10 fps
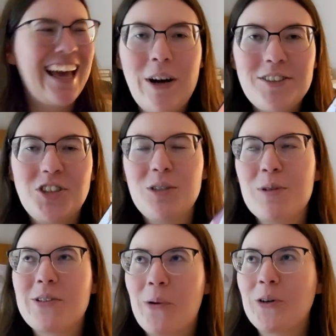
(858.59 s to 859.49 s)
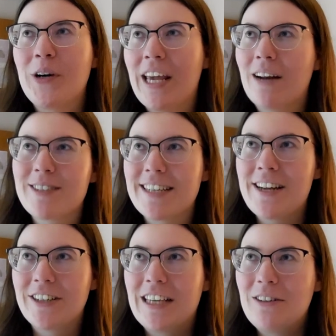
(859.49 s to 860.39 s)
When she was ordering it, I was like,
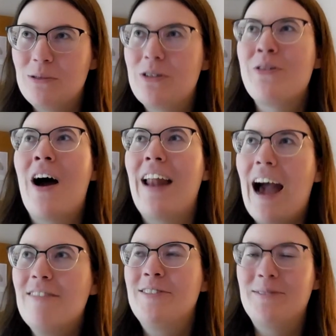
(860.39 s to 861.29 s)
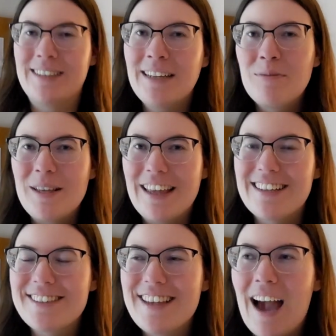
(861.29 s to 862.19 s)
Darian, you do not have to send me
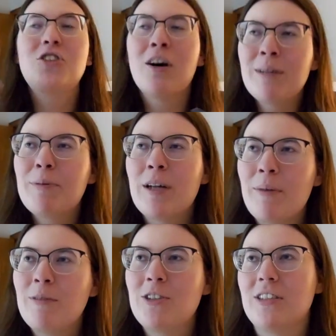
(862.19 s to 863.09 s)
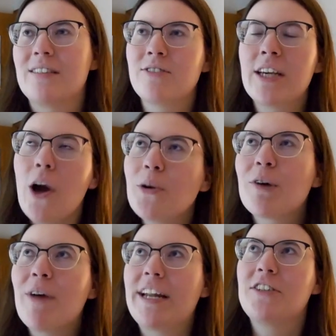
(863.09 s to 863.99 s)
this. She told me to put it on my wish list, and I was like, oh,
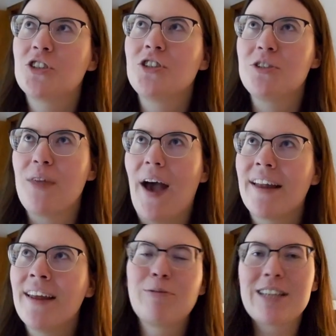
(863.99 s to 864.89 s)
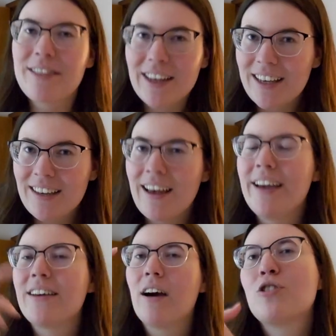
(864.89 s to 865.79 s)
you're right, I should do that. I wasn't thinking
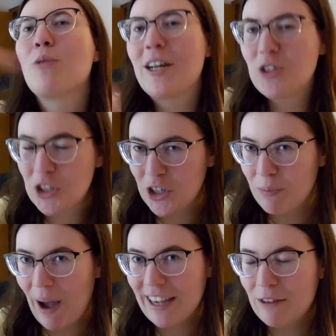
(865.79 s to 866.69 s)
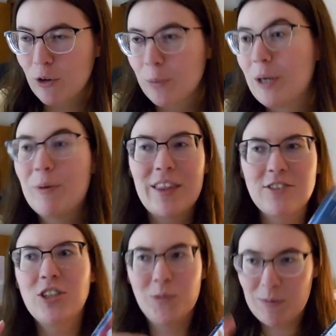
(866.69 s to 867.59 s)
like, so that she could buy it for me, but
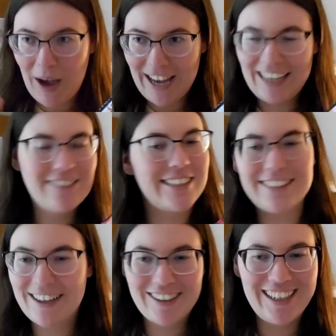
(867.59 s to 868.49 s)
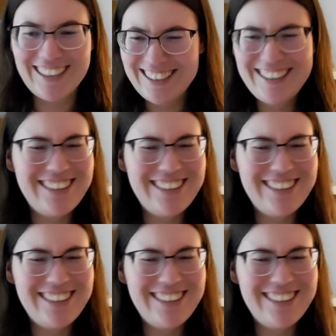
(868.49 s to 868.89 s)
then she was buying it. I was like, Darian,